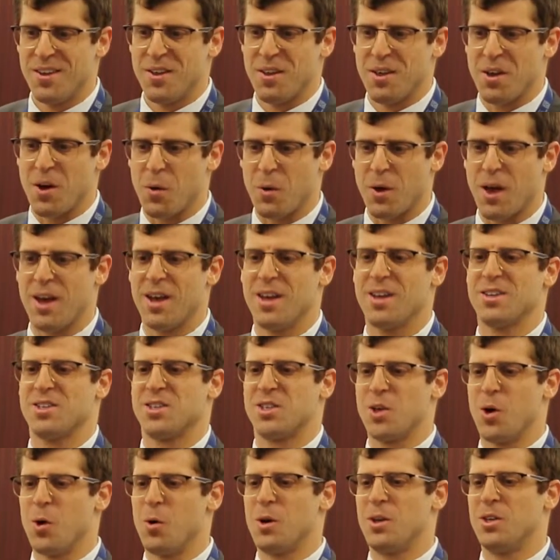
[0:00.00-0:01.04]
Okay,
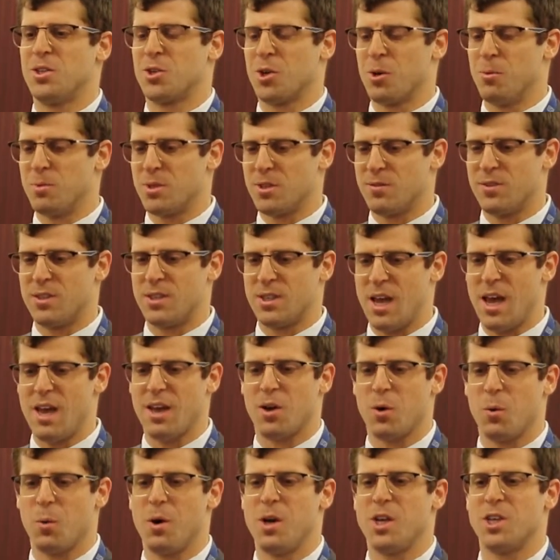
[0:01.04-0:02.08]
so in terms of the
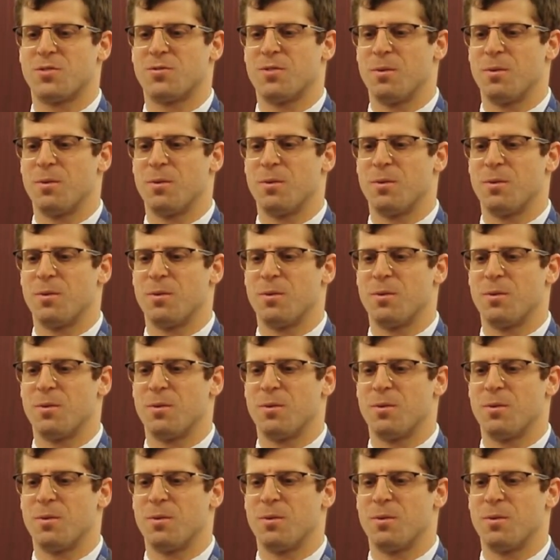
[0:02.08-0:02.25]
takeaways